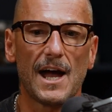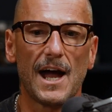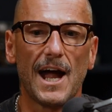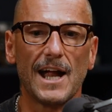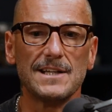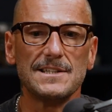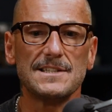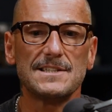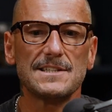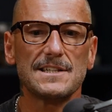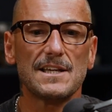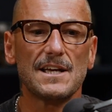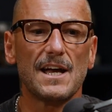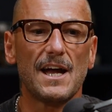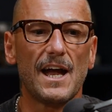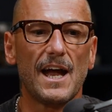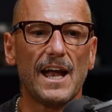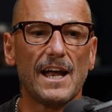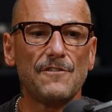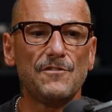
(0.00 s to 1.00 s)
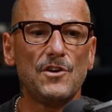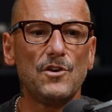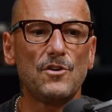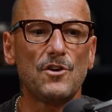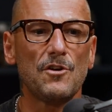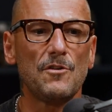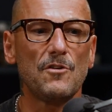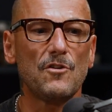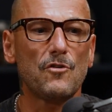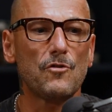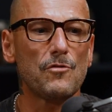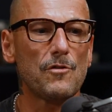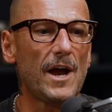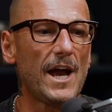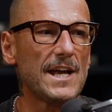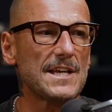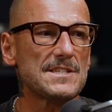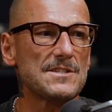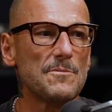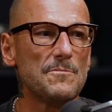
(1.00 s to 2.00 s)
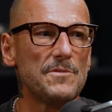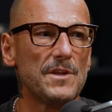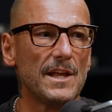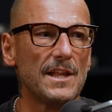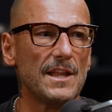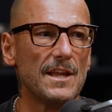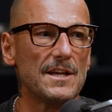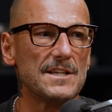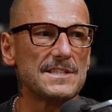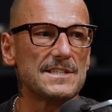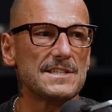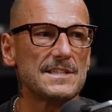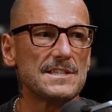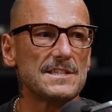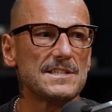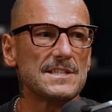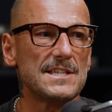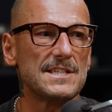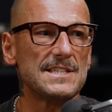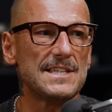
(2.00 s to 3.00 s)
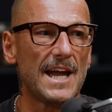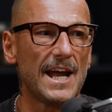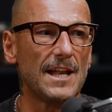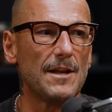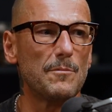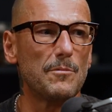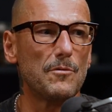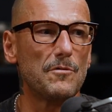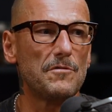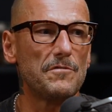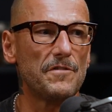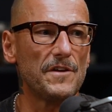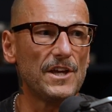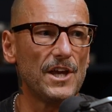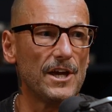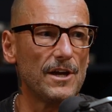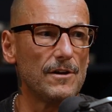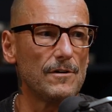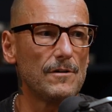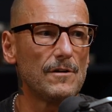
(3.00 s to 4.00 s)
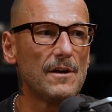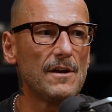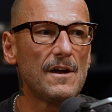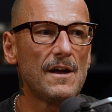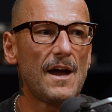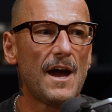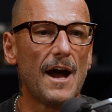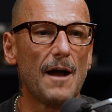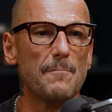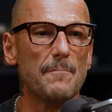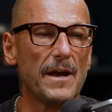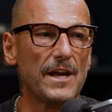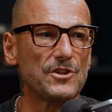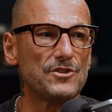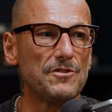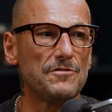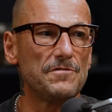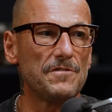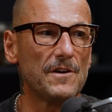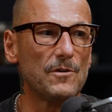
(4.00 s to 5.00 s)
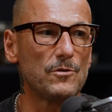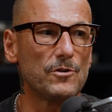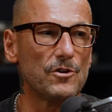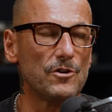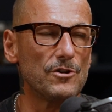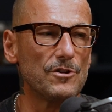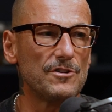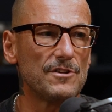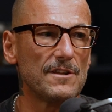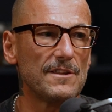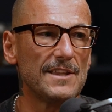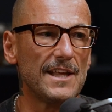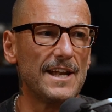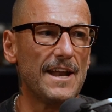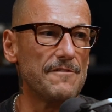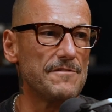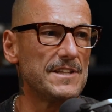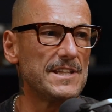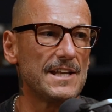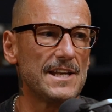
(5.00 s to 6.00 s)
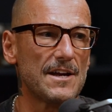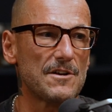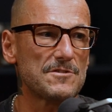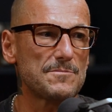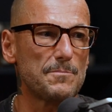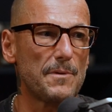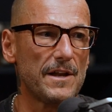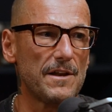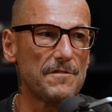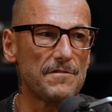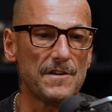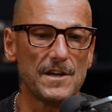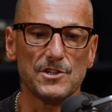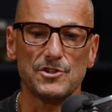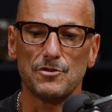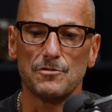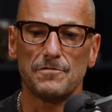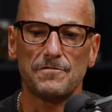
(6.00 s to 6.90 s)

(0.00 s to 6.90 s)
And if you can create something that's sustainable for you and makes you feel good, then everything else benefits.